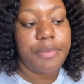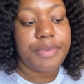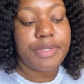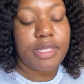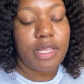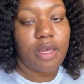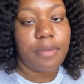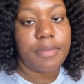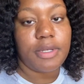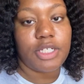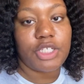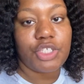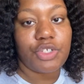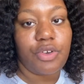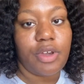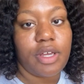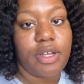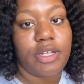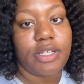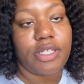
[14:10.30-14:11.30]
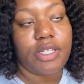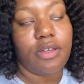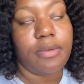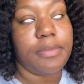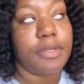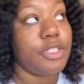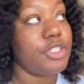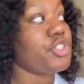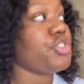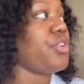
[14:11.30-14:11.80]
me say I'm at training, so I'm
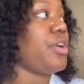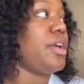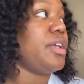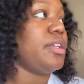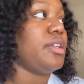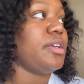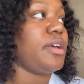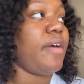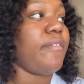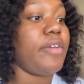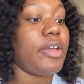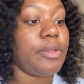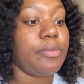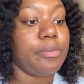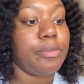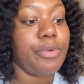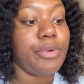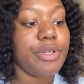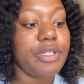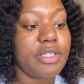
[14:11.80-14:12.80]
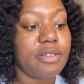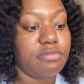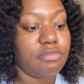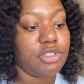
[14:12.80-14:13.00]
at training. I'm gonna press some